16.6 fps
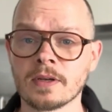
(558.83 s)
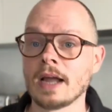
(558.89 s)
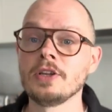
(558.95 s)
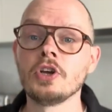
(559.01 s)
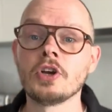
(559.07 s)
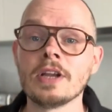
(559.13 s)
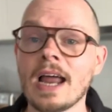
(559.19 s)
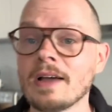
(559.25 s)
and
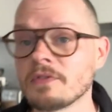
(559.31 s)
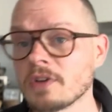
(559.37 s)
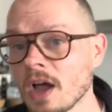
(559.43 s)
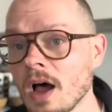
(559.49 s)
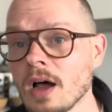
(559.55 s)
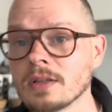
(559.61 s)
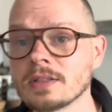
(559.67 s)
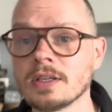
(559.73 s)
you can have
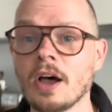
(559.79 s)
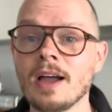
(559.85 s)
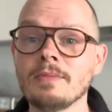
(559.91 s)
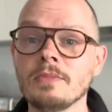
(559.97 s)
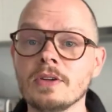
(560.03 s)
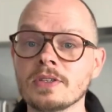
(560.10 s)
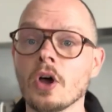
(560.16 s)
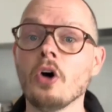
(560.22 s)
cart
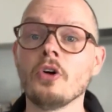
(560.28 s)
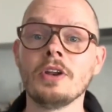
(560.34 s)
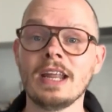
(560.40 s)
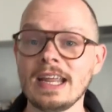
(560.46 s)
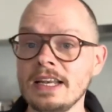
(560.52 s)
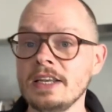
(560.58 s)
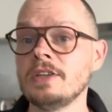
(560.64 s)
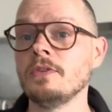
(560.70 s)
timers on
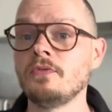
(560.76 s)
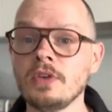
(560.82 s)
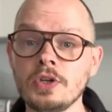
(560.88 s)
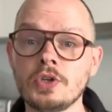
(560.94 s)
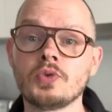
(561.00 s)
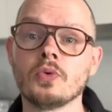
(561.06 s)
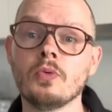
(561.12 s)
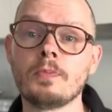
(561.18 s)

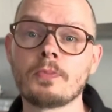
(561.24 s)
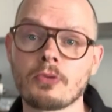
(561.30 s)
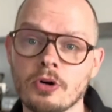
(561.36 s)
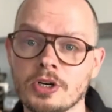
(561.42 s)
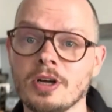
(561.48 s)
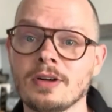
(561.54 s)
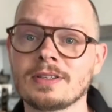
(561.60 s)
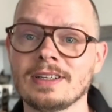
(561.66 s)
individual
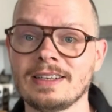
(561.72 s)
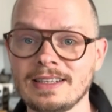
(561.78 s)
product